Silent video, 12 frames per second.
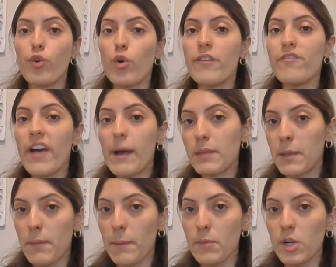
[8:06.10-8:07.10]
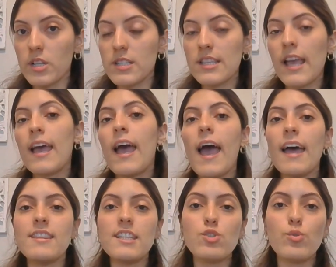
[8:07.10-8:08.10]
for family members.
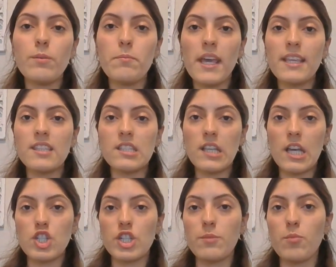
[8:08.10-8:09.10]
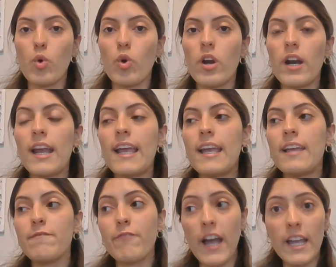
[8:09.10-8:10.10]
And this would make the session more
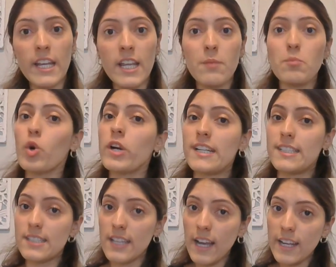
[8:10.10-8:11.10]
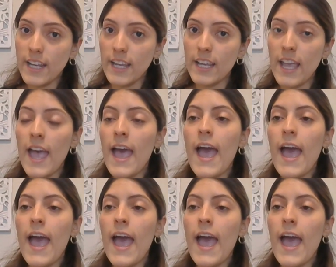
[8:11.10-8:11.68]
inviting, more exciting,